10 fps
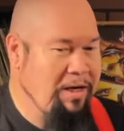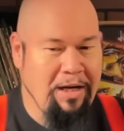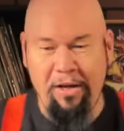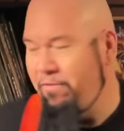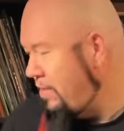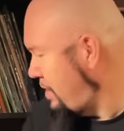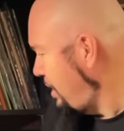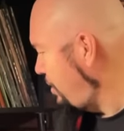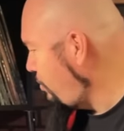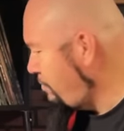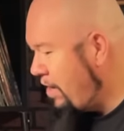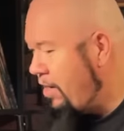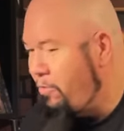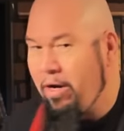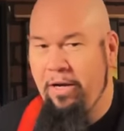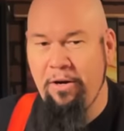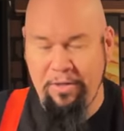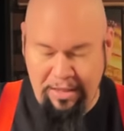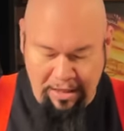I love listening to old vinyl records.